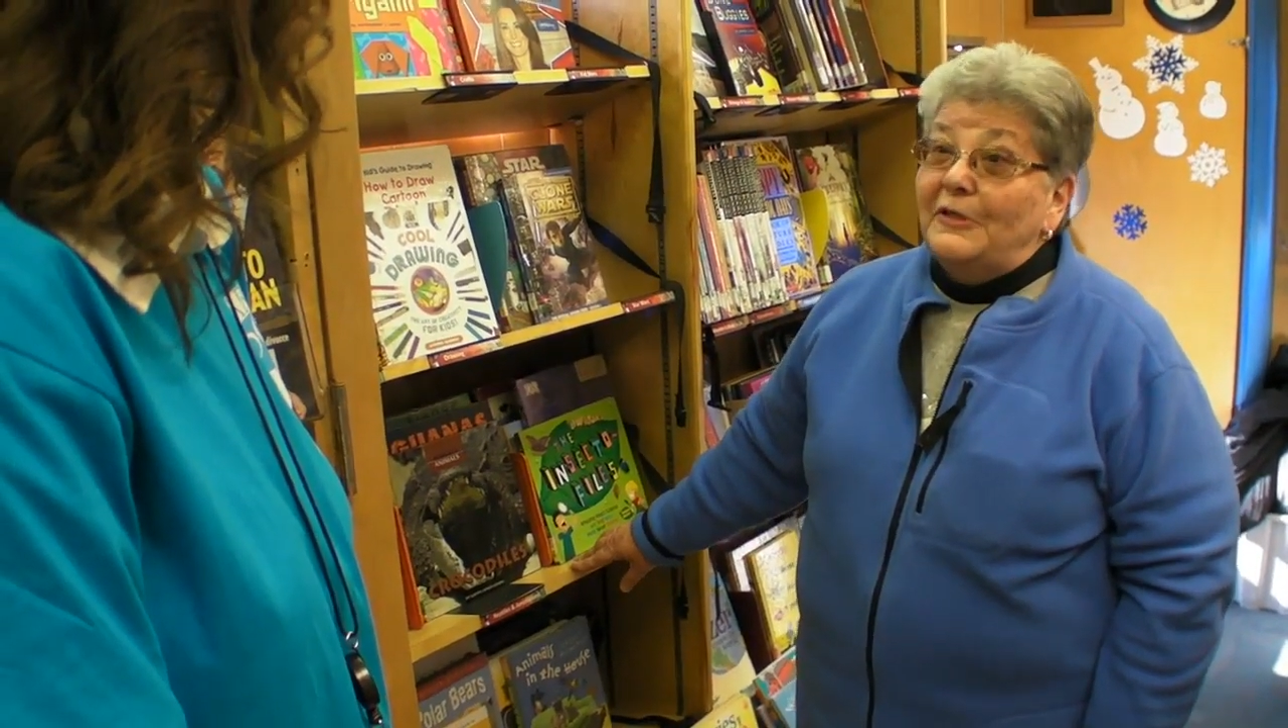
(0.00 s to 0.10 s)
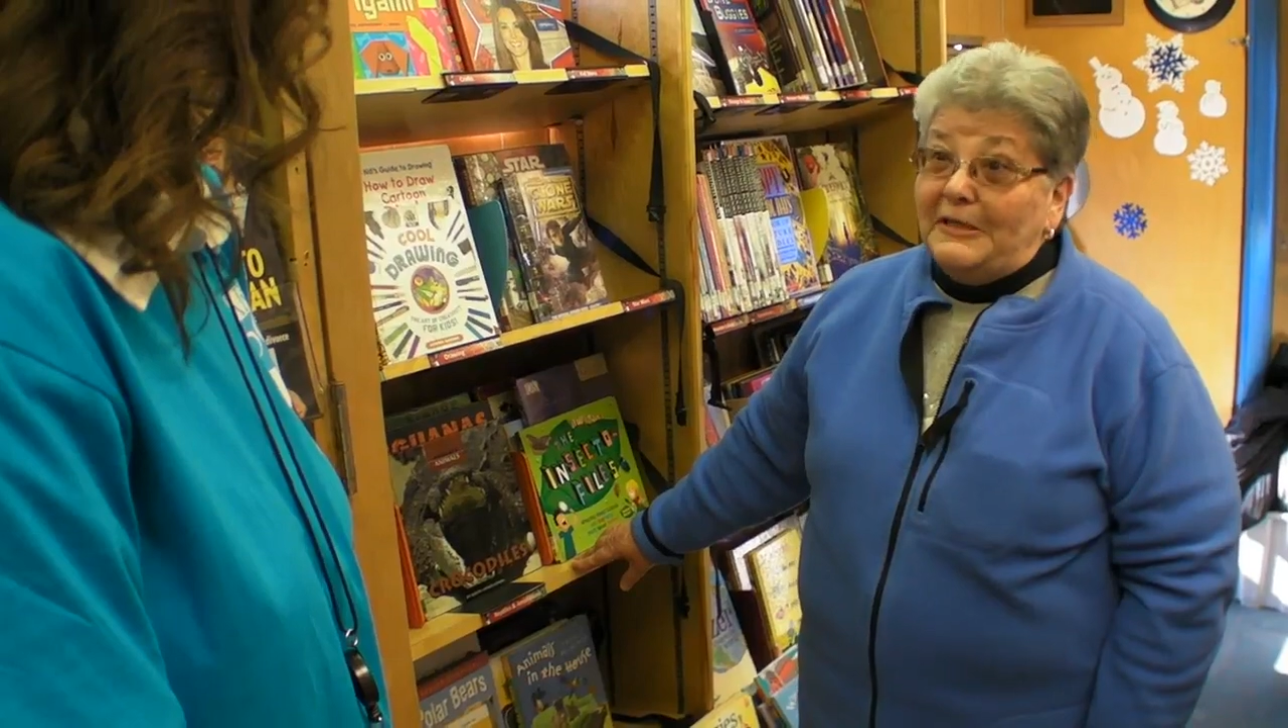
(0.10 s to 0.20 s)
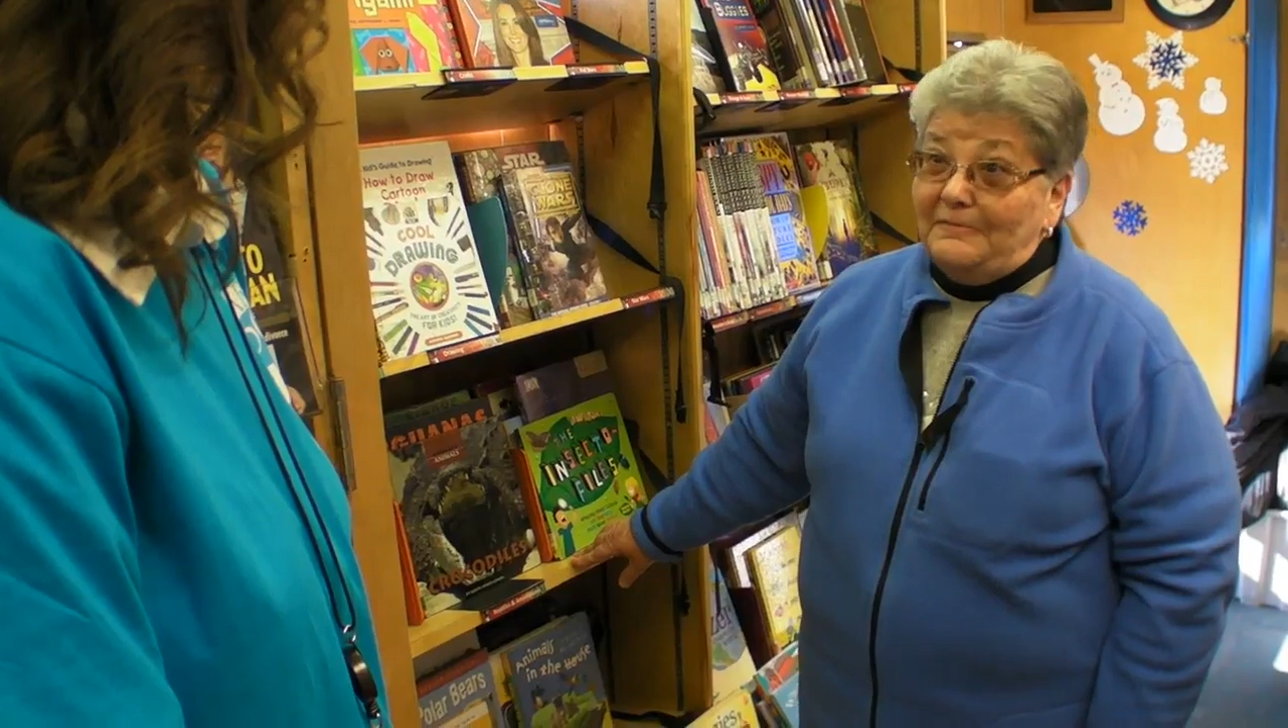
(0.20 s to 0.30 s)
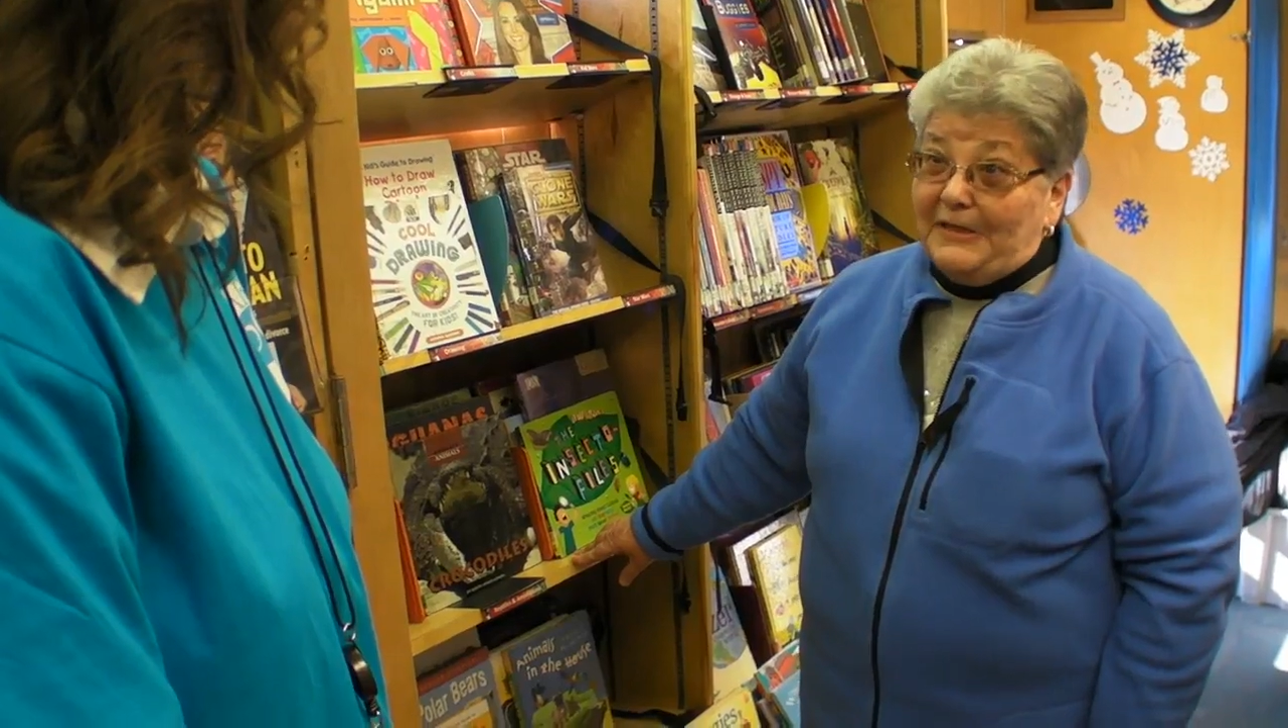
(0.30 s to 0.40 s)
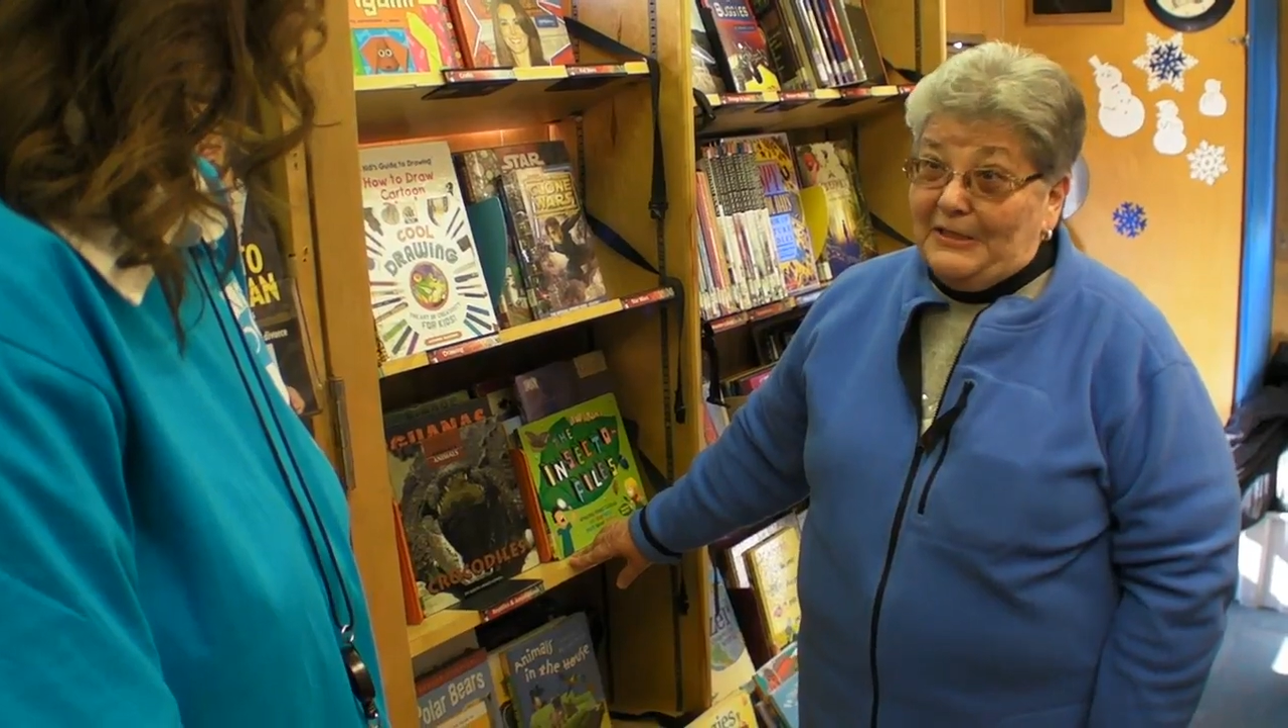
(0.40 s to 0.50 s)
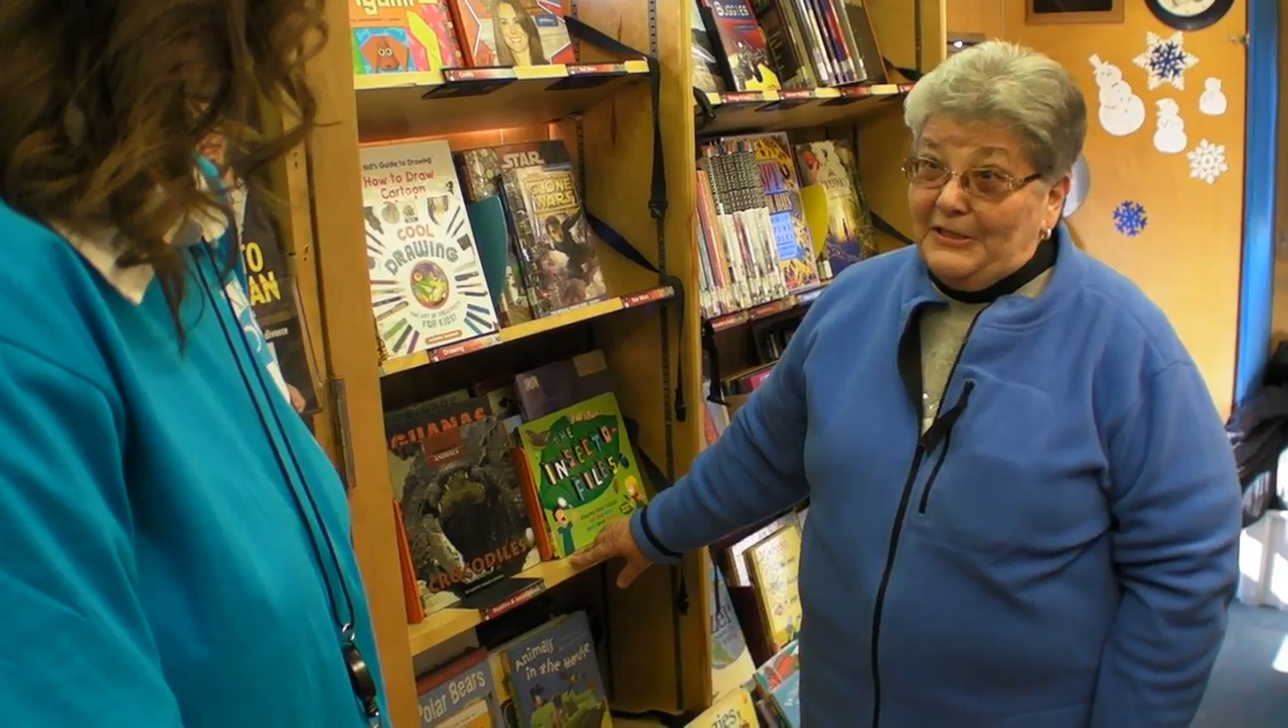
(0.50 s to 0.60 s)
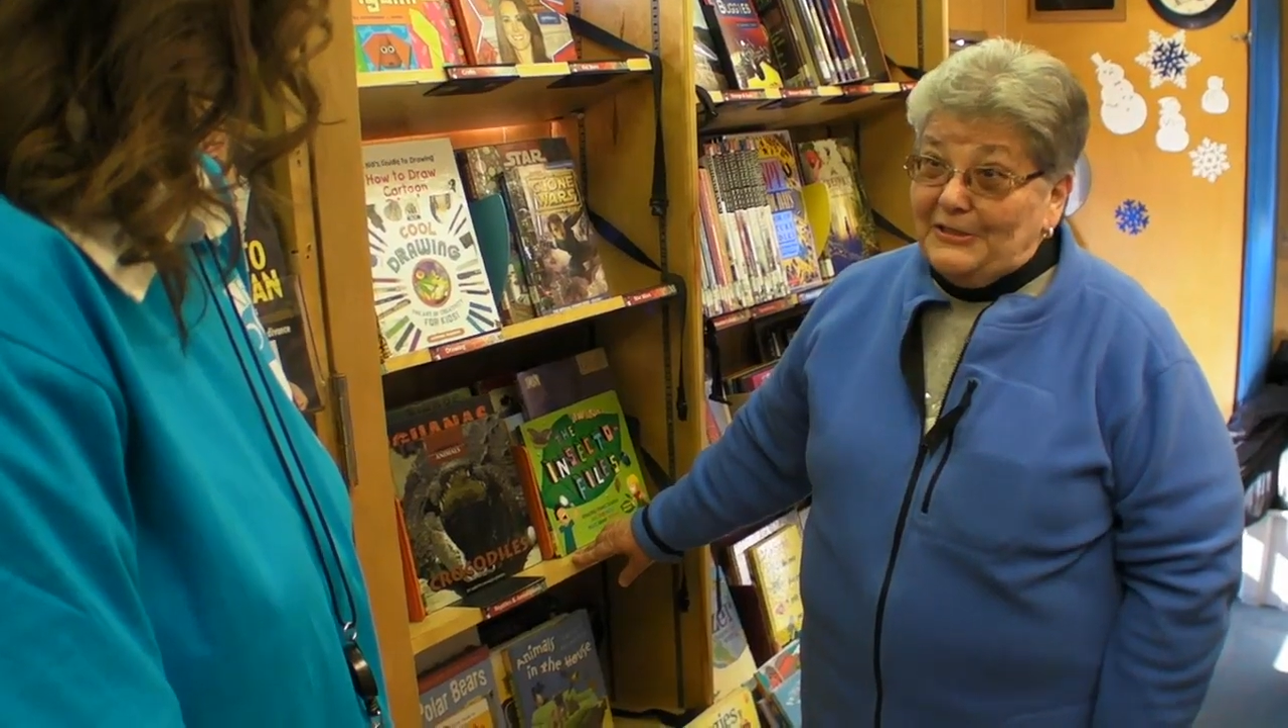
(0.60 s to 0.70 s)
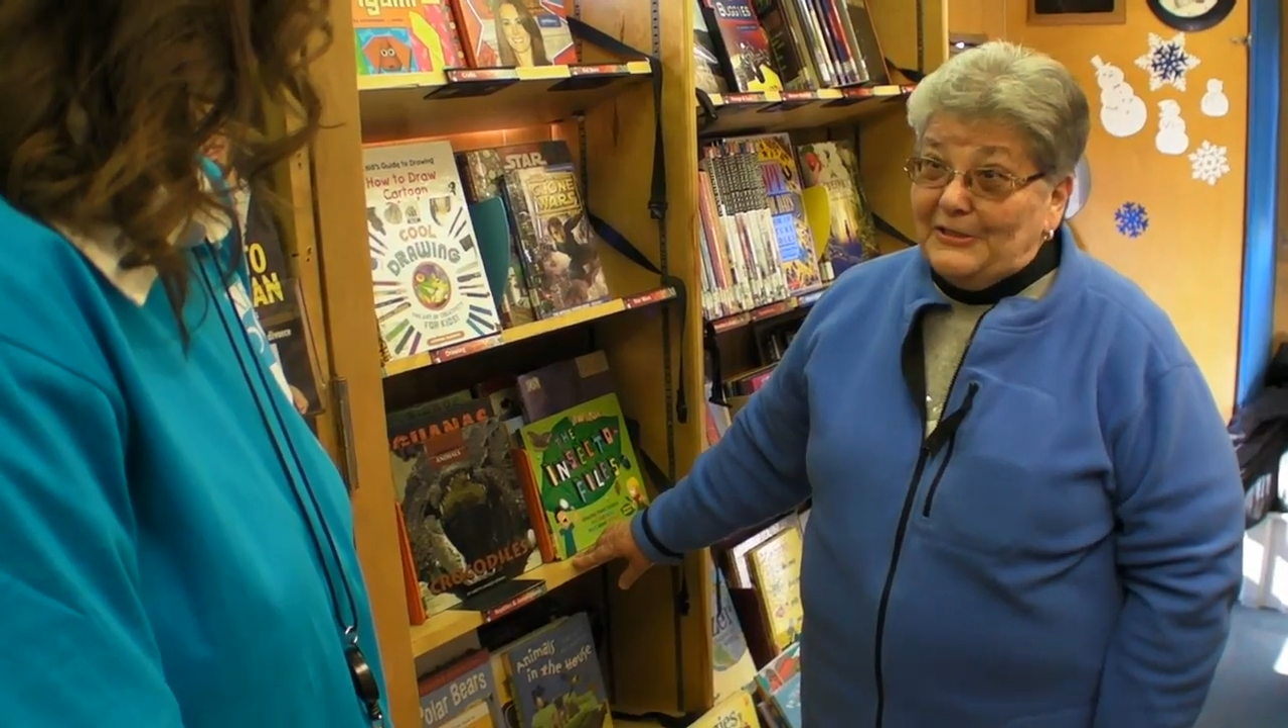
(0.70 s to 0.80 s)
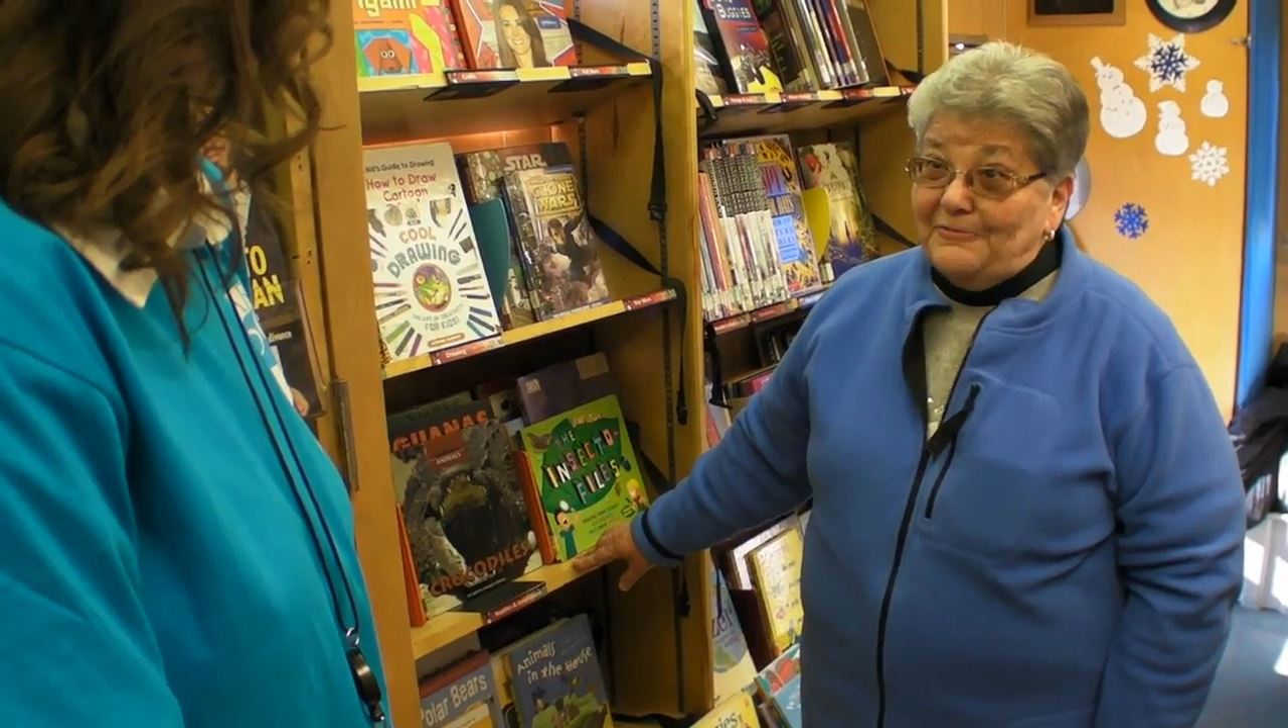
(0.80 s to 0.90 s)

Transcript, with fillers: convenience